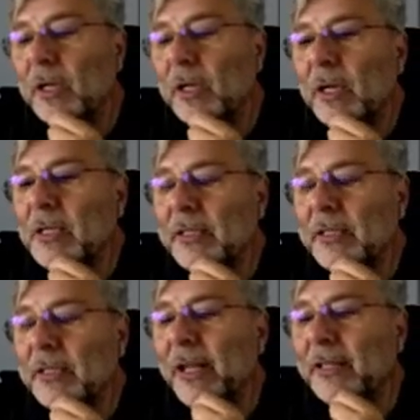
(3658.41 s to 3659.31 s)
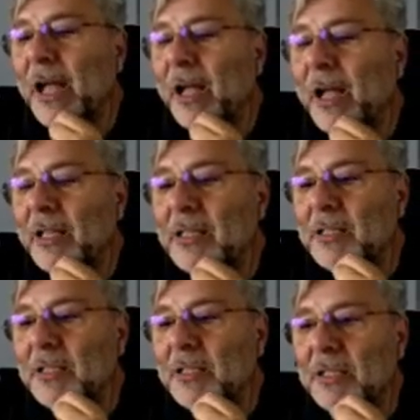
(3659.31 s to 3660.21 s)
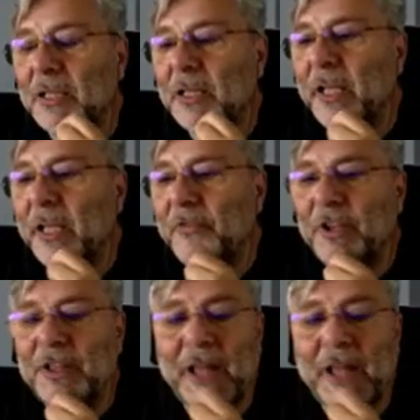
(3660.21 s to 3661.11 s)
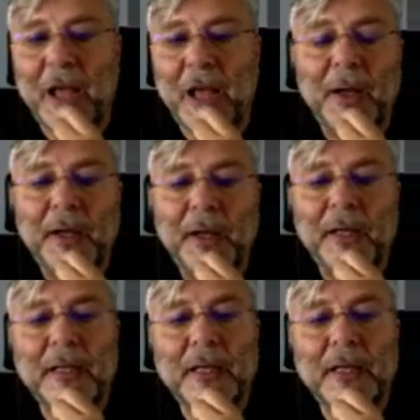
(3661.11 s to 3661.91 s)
The delta, it's every time